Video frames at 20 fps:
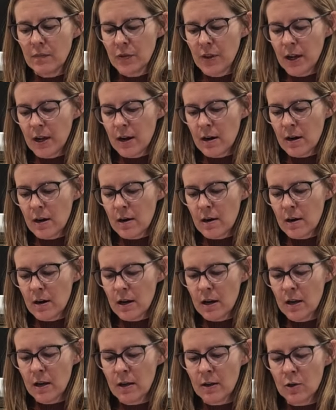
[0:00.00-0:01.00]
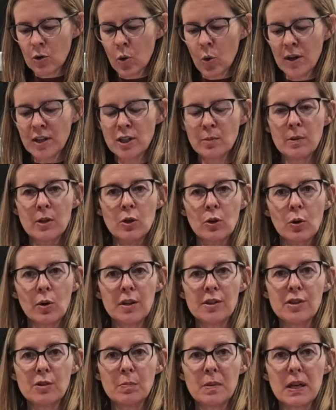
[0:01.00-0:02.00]
They're going to be
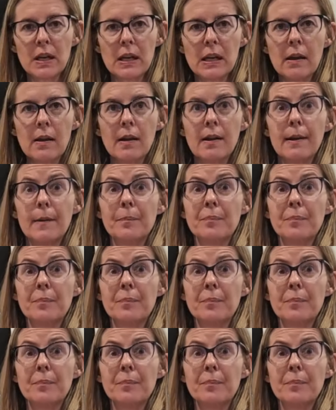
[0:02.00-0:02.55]
crispy.